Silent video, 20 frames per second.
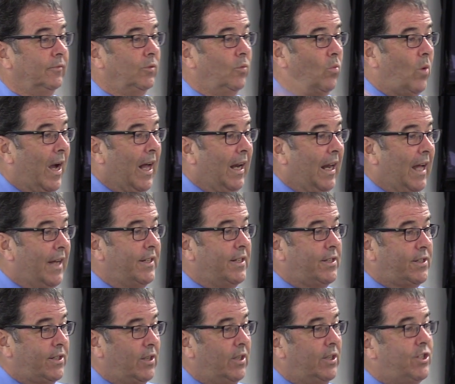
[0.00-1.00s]
Well
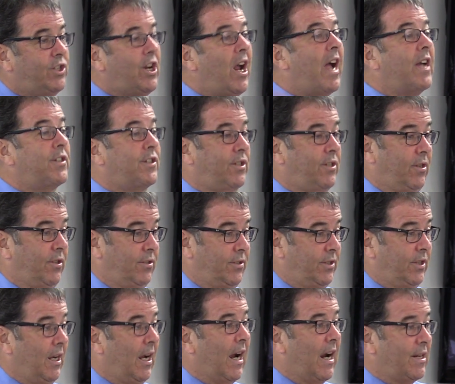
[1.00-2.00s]
understood
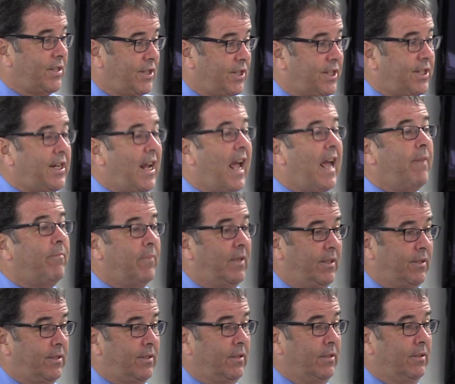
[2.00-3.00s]
gestures are
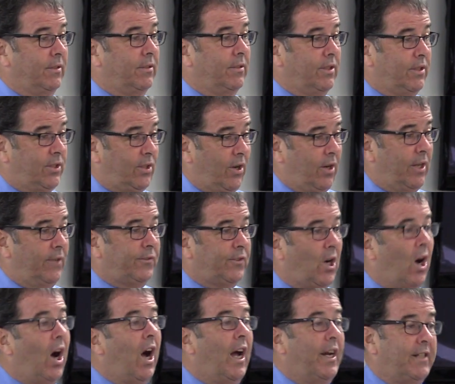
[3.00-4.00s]
statements. Assertive
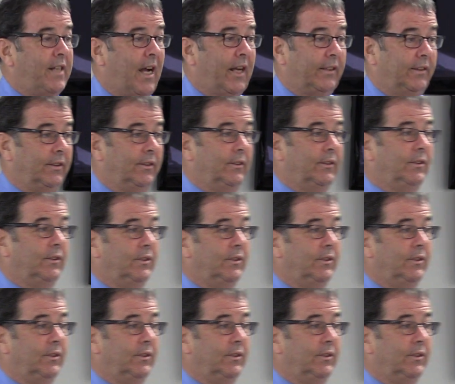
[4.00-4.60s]
conduct.